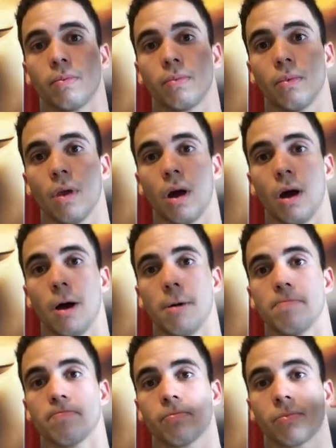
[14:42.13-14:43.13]

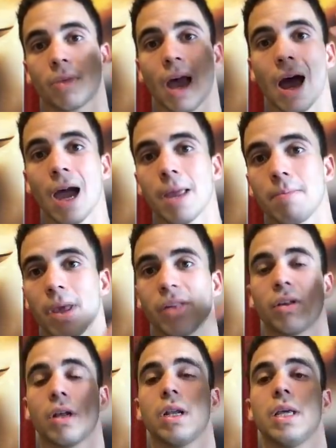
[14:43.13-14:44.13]
time
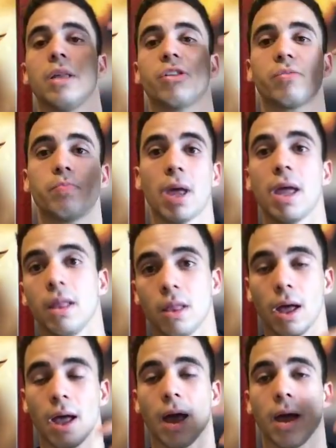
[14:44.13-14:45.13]
basically spent,
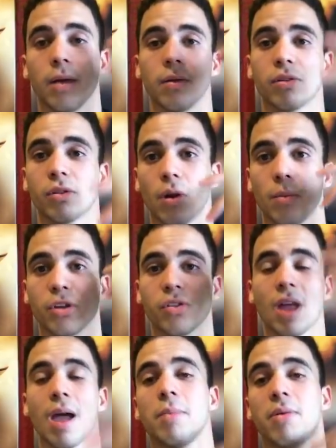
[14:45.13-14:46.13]
so much
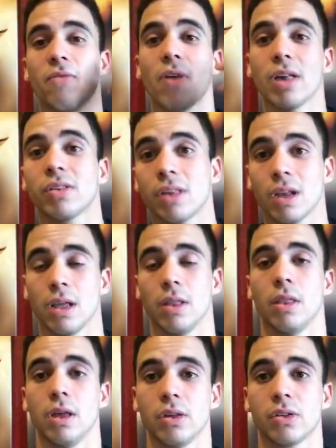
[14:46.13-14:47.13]
time invested in
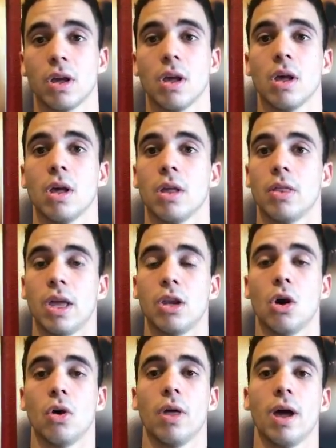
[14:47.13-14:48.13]
this, they
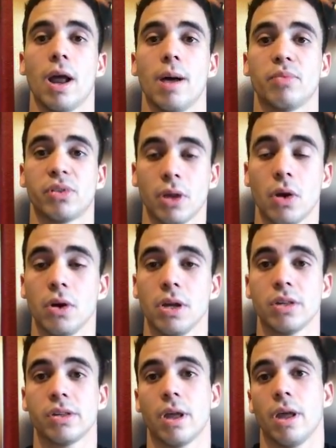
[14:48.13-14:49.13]
know that I'm
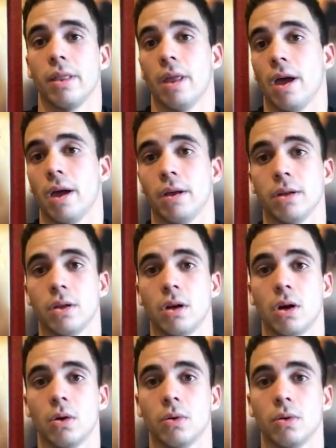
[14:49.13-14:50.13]
serious, and that, you
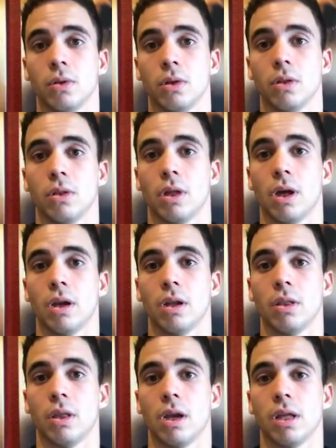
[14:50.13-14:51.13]
know,
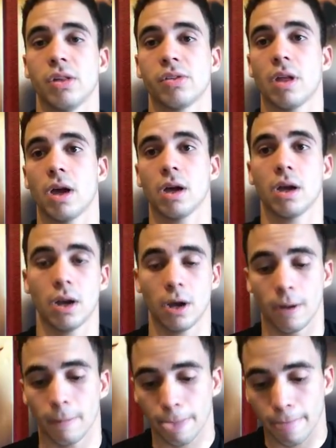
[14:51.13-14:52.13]
that he's not gonna,